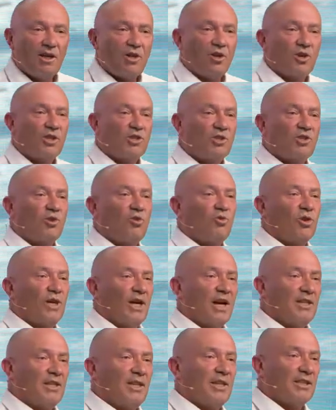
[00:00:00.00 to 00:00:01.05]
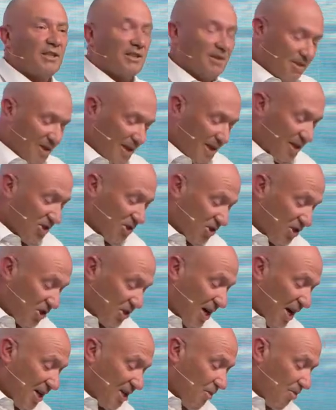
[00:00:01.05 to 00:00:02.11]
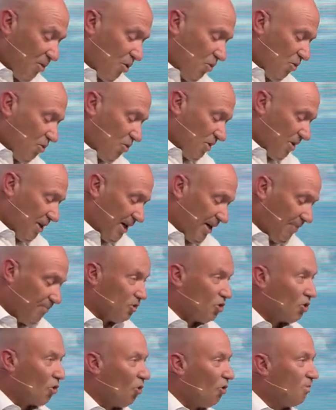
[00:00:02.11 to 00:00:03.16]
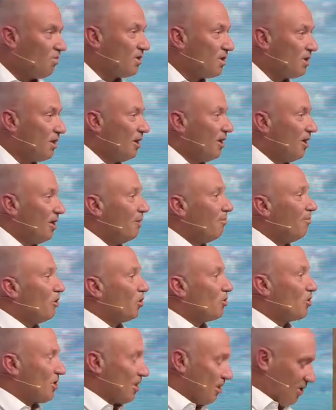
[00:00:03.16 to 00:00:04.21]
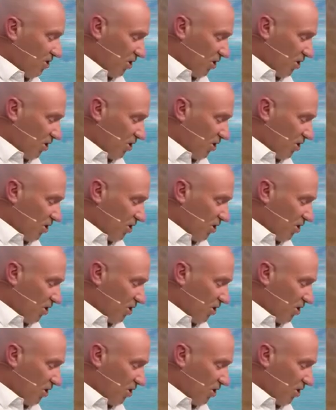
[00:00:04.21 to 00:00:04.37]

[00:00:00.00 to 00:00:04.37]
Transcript: looking to creating sustainable jobs, boosting